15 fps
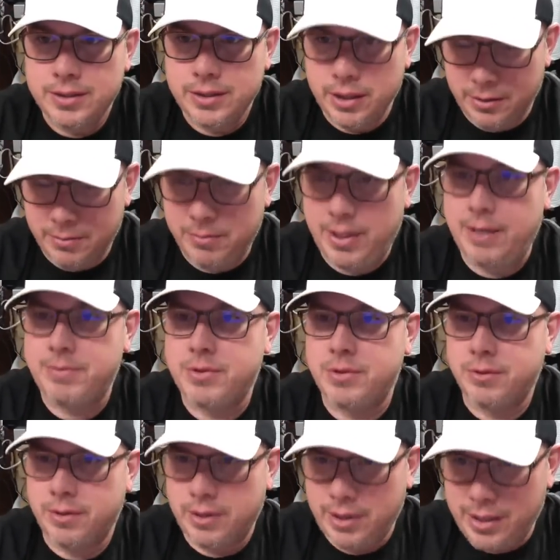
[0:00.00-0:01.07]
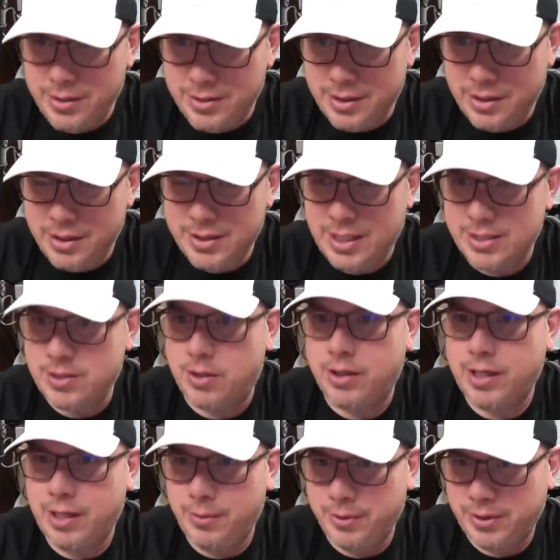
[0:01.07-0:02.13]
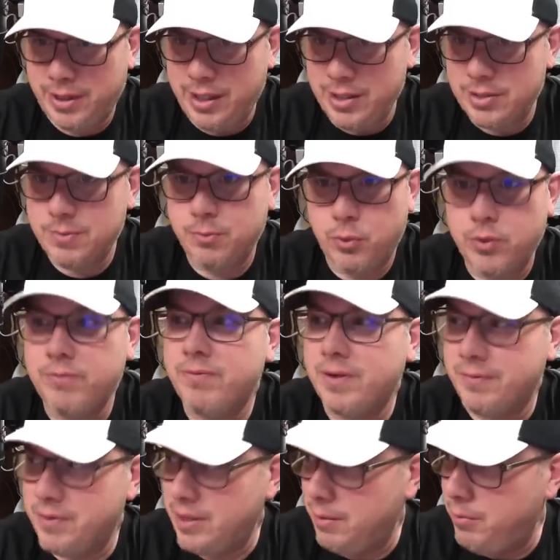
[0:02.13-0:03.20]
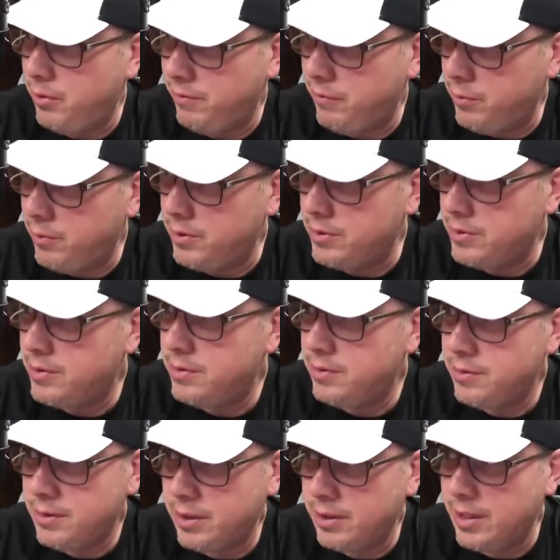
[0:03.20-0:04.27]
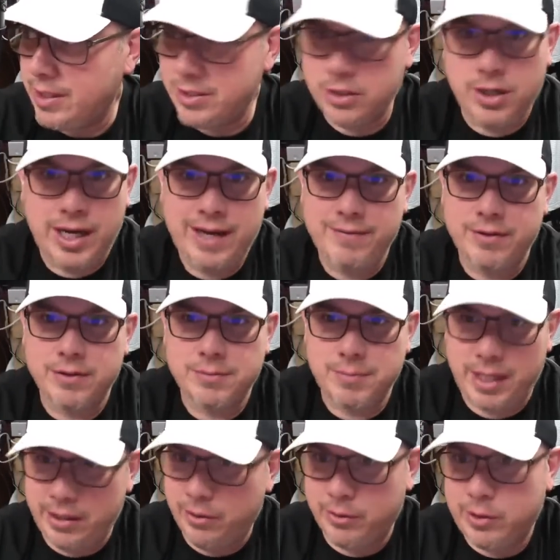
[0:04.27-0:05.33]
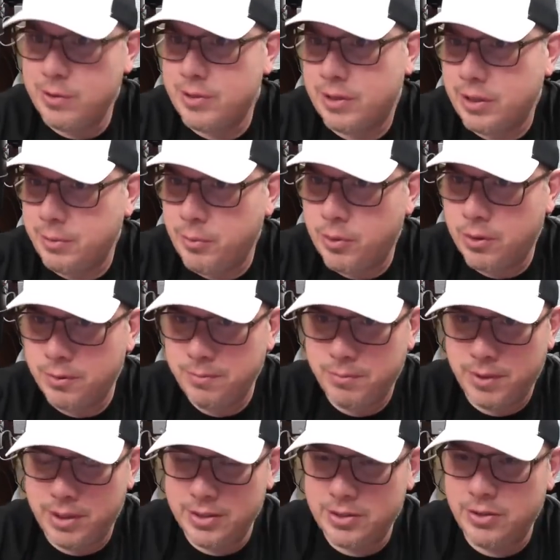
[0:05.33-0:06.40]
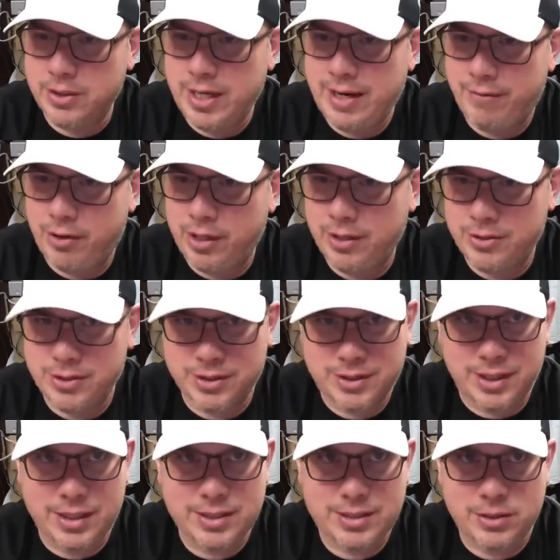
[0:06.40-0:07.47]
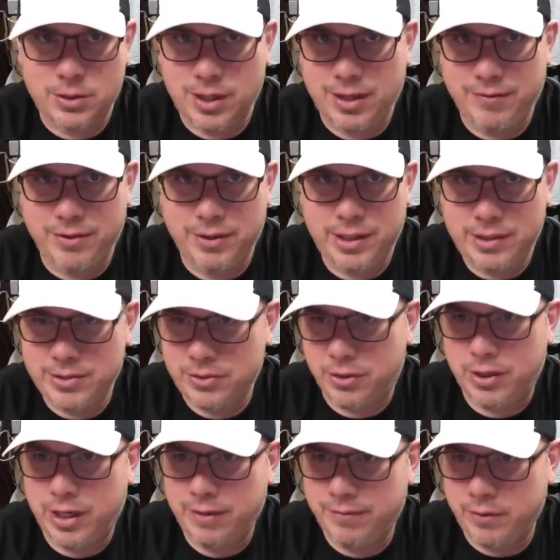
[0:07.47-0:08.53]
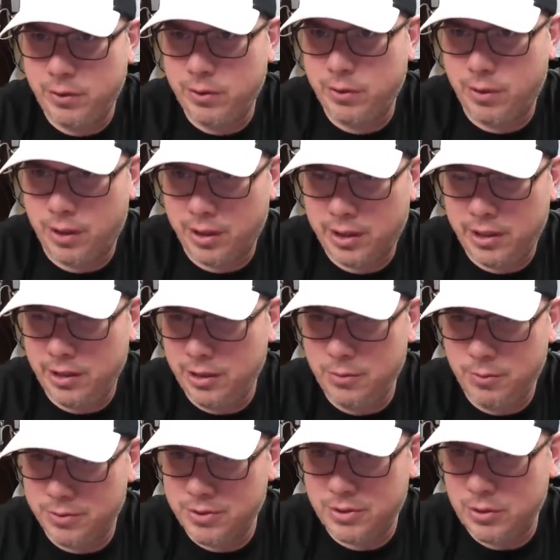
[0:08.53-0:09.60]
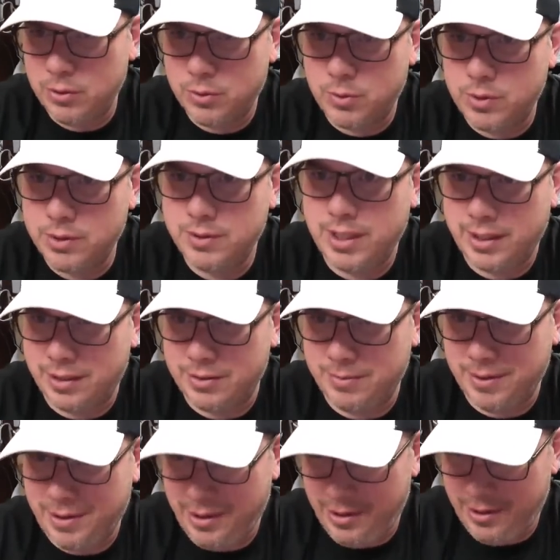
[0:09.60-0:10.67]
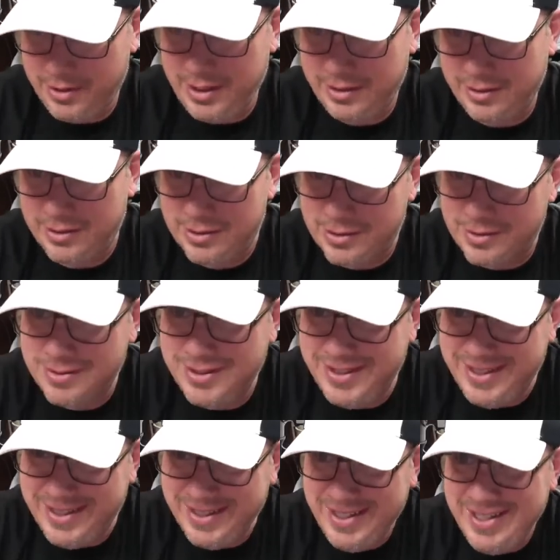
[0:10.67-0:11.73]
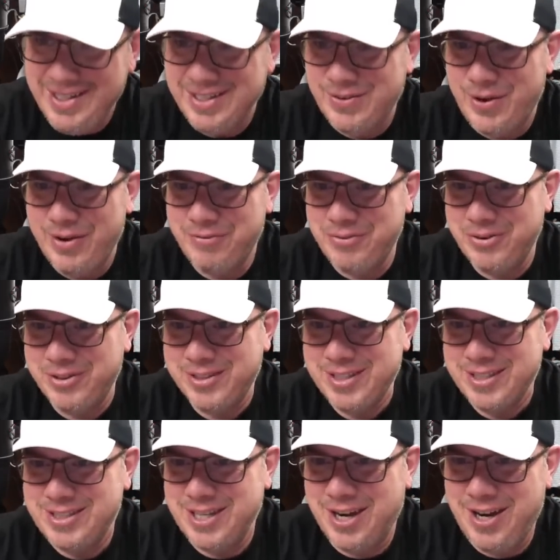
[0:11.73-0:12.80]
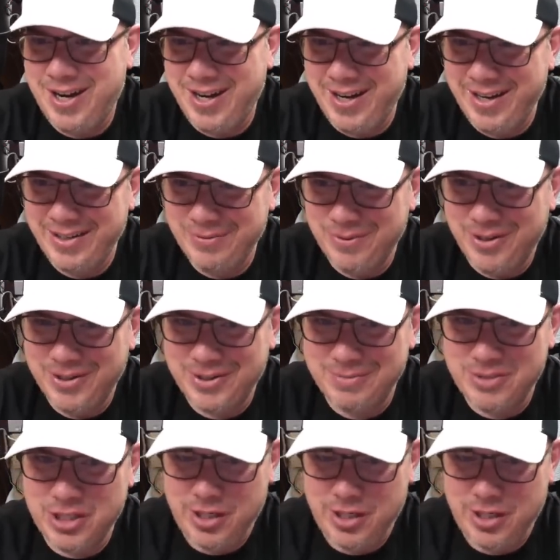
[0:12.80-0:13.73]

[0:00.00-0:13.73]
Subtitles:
Yep, absolutely. Ace series. I started out with the Ace 150, I believe it was. And I still have it. I don't use it anymore. But it's good to have around just in case, you know, I have a niece or a nephew or a kid wants to use one. I can be here. Take this. Go have fun. John, welcome,